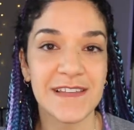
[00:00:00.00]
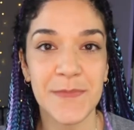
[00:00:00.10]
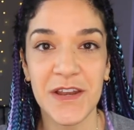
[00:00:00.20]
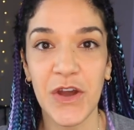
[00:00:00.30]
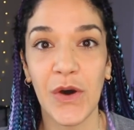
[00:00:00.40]
guys
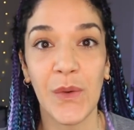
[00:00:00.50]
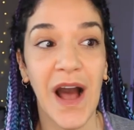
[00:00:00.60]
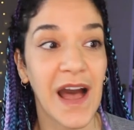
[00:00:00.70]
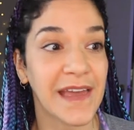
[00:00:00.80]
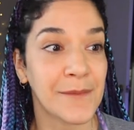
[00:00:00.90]
might know
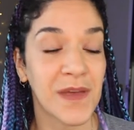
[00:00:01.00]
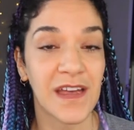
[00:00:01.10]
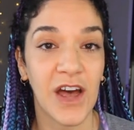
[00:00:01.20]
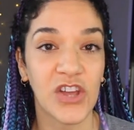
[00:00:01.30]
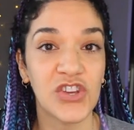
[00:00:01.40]
I am
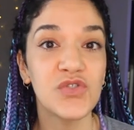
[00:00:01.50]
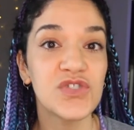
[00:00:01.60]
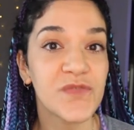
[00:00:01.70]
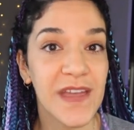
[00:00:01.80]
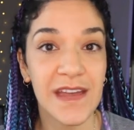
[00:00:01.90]
a
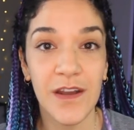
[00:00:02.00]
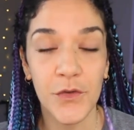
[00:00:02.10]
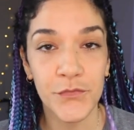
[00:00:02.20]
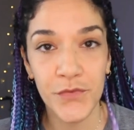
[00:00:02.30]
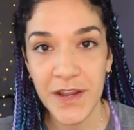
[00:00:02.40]
huge fan
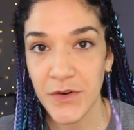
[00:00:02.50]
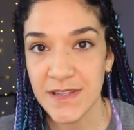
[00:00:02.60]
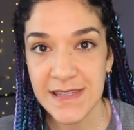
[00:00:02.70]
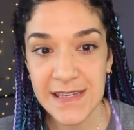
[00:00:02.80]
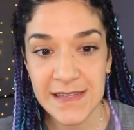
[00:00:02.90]
of
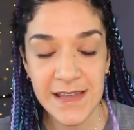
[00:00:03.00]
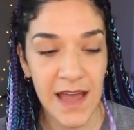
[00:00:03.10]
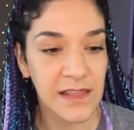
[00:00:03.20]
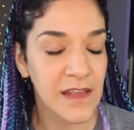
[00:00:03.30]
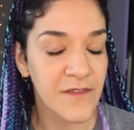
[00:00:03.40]
fragrances.
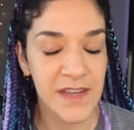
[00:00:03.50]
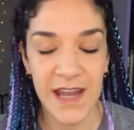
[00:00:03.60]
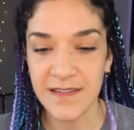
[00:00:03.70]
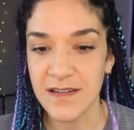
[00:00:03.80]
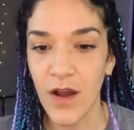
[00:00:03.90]
I love it
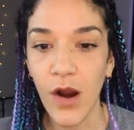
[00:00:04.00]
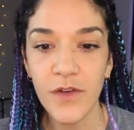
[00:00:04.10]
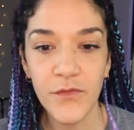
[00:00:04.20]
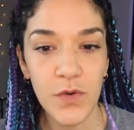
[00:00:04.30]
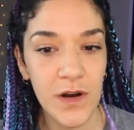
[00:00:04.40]
as an
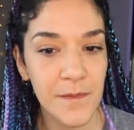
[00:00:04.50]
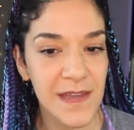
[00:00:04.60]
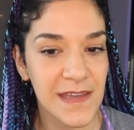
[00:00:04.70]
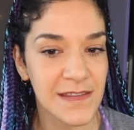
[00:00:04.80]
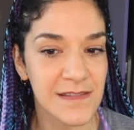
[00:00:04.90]
art form.
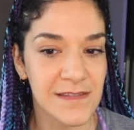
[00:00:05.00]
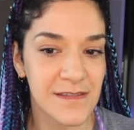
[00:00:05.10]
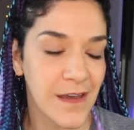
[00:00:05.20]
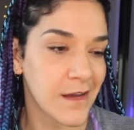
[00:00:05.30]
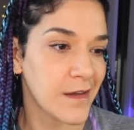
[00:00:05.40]

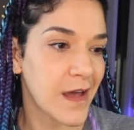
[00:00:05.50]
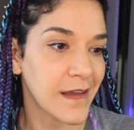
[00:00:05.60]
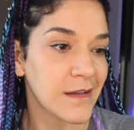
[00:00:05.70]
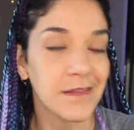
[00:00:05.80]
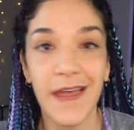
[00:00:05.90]
I
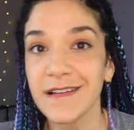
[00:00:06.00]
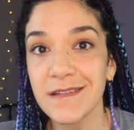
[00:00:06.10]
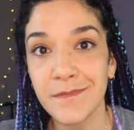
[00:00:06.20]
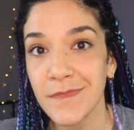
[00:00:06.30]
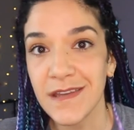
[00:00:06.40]
collect
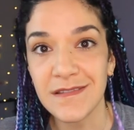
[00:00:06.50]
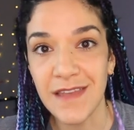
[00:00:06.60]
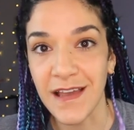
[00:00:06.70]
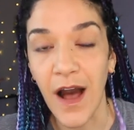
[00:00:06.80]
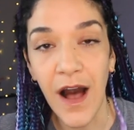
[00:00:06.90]
them. It's
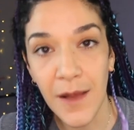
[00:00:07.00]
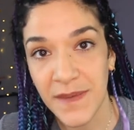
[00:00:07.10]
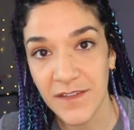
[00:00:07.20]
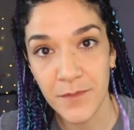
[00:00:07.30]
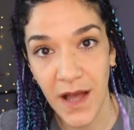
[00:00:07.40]
like a
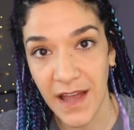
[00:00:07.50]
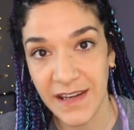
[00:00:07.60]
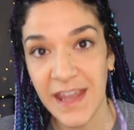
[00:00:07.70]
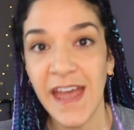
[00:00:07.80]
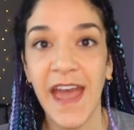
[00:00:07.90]
hobby of
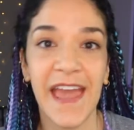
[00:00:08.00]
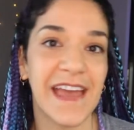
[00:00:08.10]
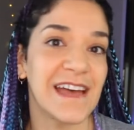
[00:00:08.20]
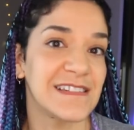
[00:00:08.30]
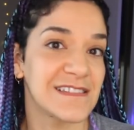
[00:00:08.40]
mine,
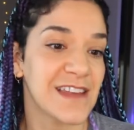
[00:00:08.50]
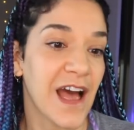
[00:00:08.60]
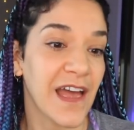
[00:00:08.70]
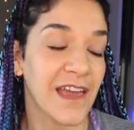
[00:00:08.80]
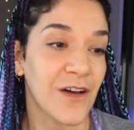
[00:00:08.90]
and
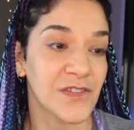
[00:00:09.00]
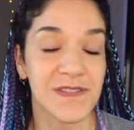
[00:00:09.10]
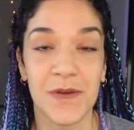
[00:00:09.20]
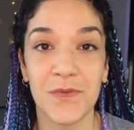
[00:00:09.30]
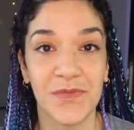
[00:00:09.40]
I
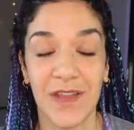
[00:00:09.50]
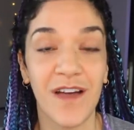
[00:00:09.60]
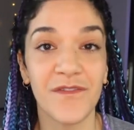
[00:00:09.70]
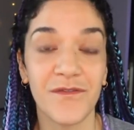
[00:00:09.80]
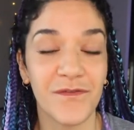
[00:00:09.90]
also
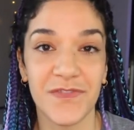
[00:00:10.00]
love